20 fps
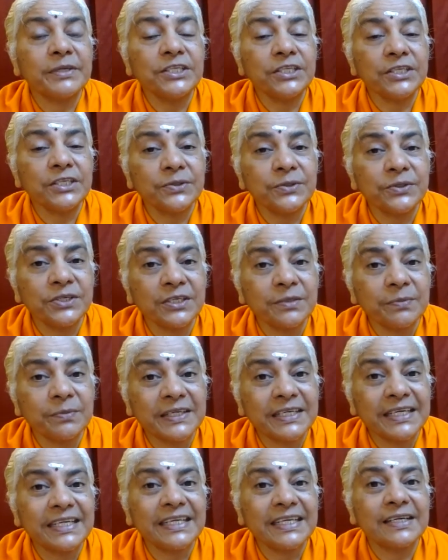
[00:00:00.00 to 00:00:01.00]
Panchakosha
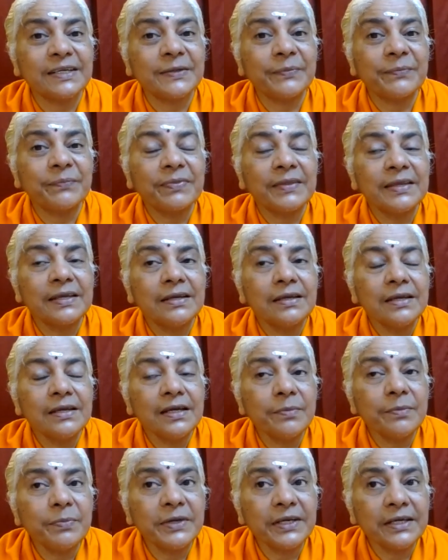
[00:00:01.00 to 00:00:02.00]
prakriya.
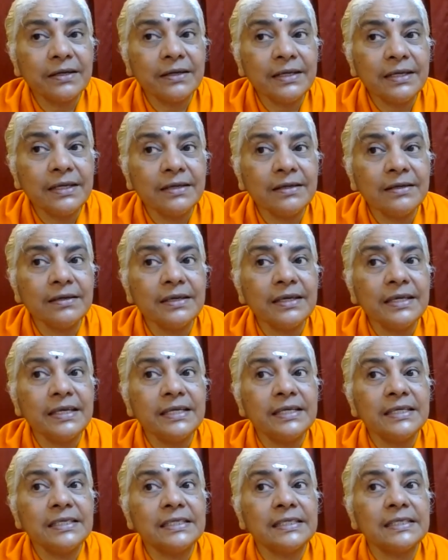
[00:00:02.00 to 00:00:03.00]
A prakriya
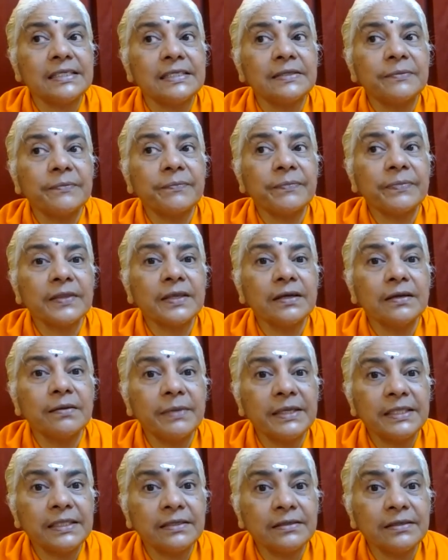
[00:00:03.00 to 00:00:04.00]
is a
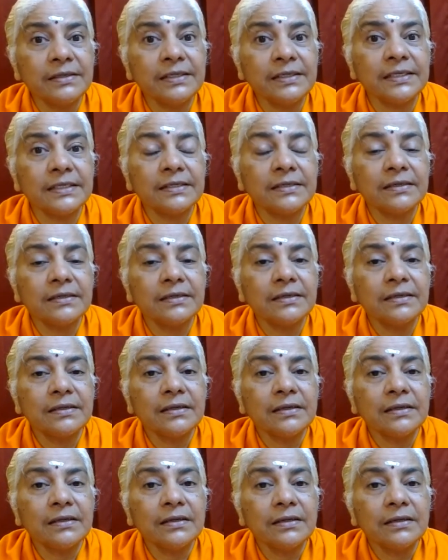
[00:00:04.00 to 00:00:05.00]
method
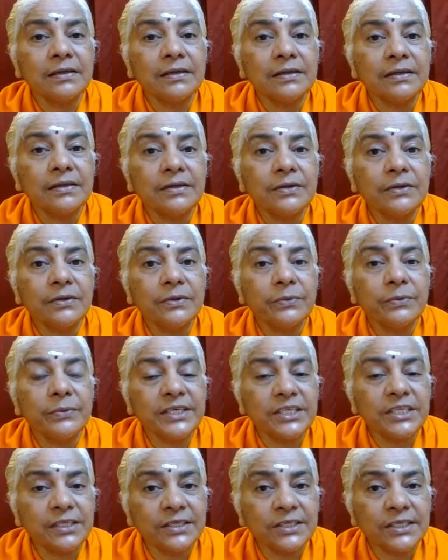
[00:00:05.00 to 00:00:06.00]

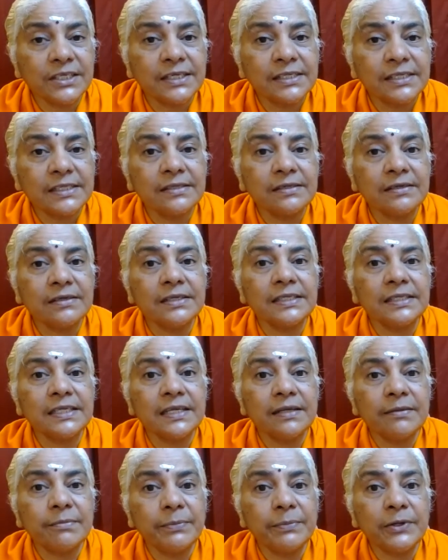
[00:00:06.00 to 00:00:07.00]
which the Shastras
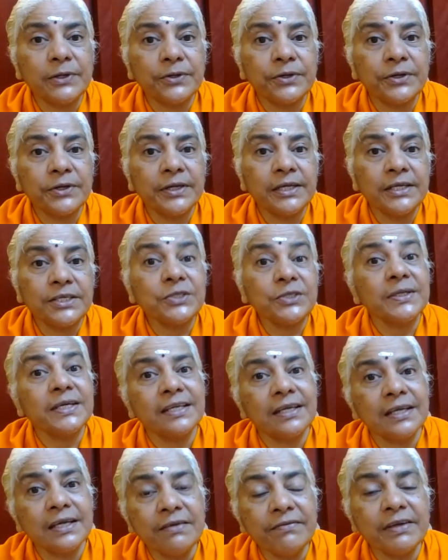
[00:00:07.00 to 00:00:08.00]
employ to
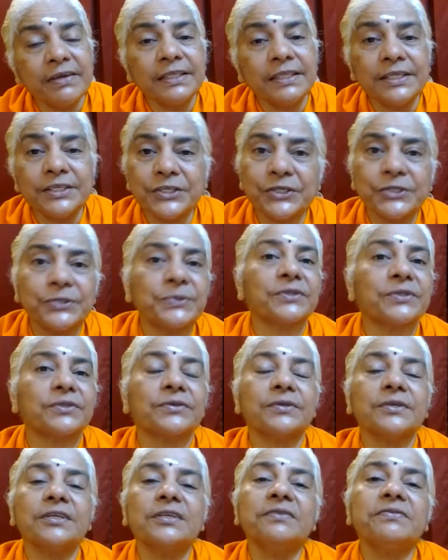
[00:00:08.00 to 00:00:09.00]
arrive at the truth
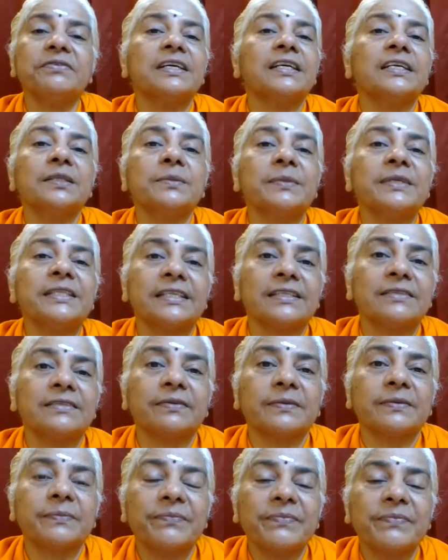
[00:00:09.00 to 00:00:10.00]
of Atma Tattva.
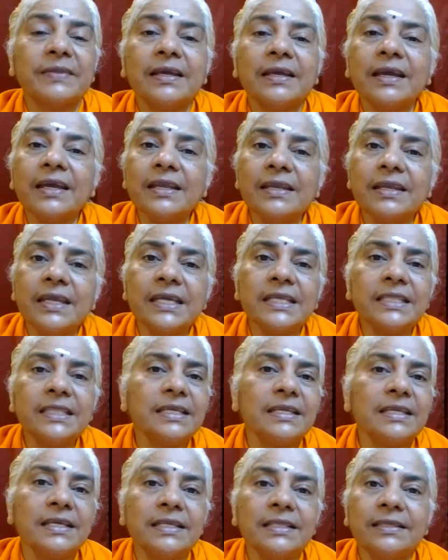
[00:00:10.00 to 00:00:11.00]
And Neti
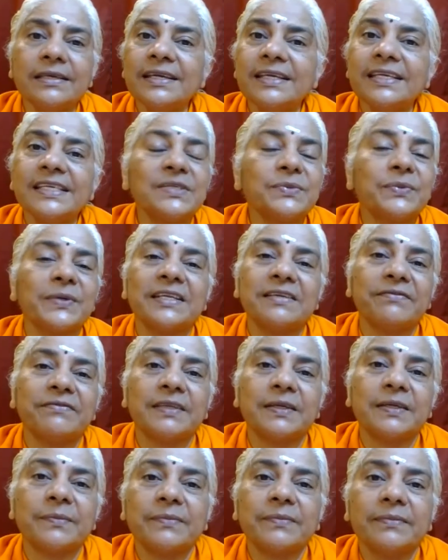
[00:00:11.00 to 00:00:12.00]
Neti is one of
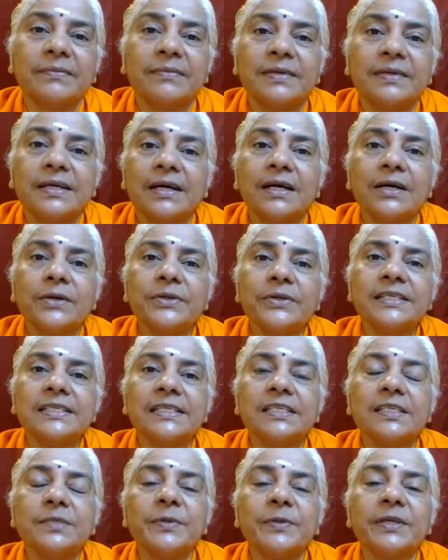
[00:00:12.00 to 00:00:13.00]
them. How does
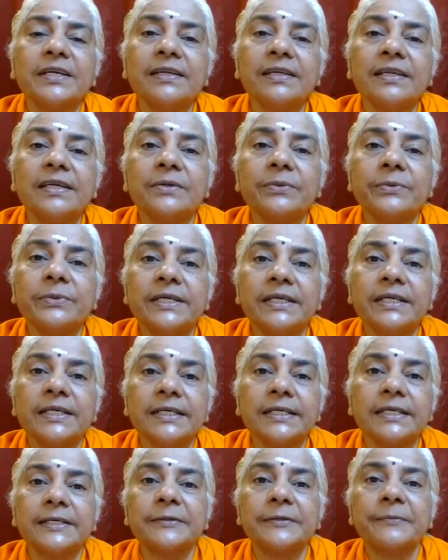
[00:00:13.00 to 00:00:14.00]
this prakriya
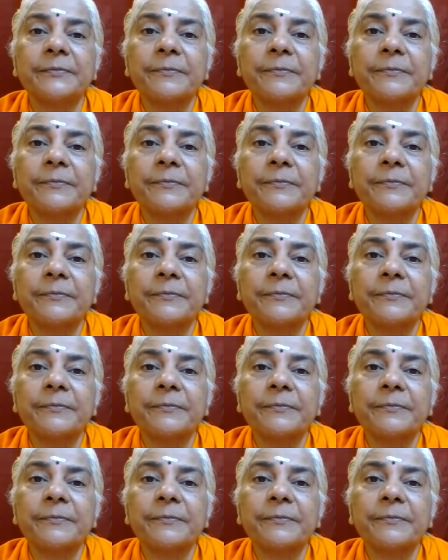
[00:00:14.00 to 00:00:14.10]
work?